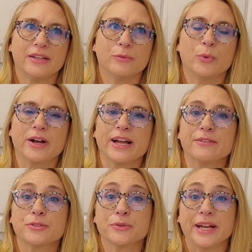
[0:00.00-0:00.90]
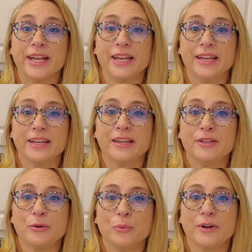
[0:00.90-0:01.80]
what kind of training
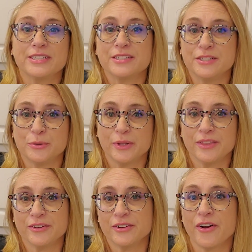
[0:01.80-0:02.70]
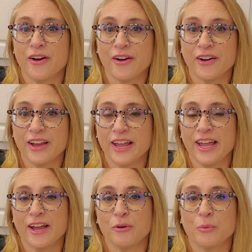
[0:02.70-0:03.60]
you want to do with your dog
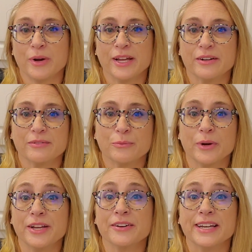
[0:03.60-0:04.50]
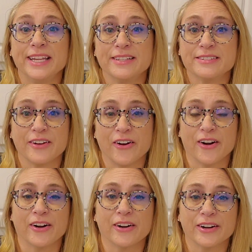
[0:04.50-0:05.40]
and what your needs
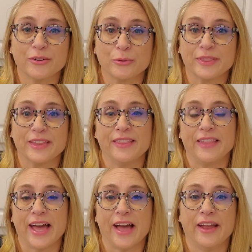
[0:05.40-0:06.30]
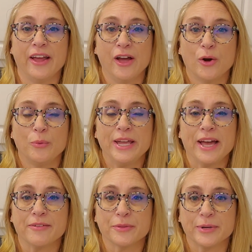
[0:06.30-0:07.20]
are within that. We
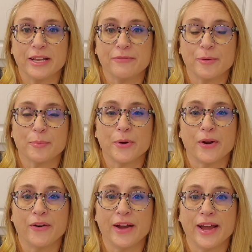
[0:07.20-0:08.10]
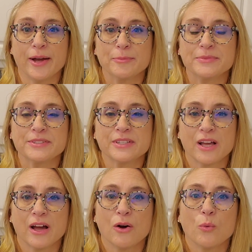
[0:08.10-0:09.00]
have three different programs.
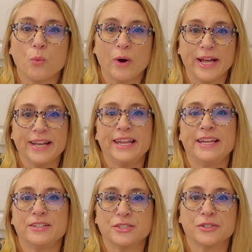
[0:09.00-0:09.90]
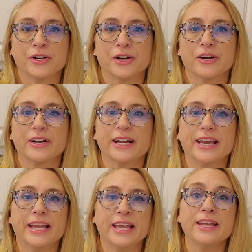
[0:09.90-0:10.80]
One is your
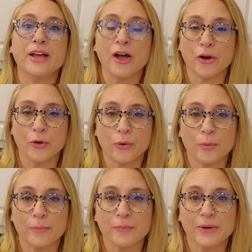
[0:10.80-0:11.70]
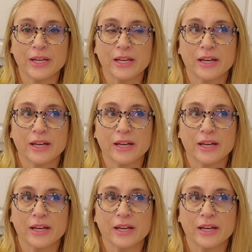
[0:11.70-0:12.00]
in-home